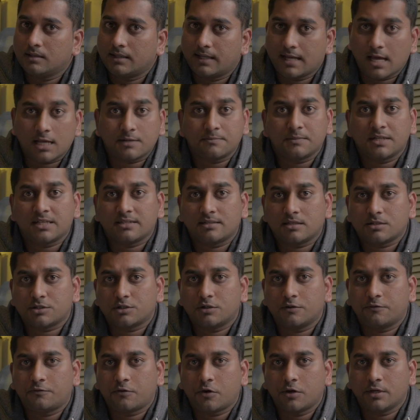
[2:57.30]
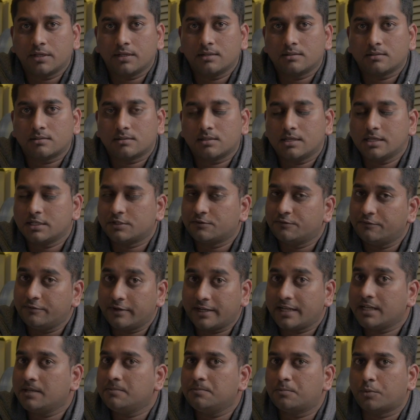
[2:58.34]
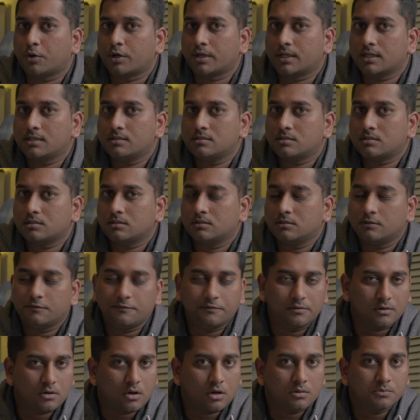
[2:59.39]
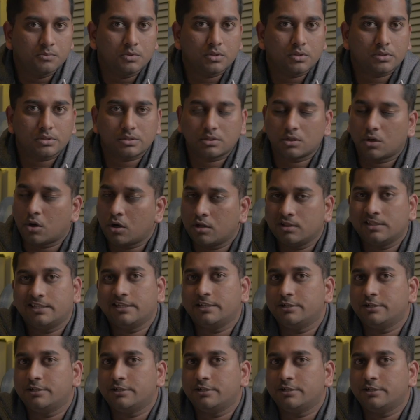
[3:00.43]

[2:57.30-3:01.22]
Caramelization of onions is very important for almost all the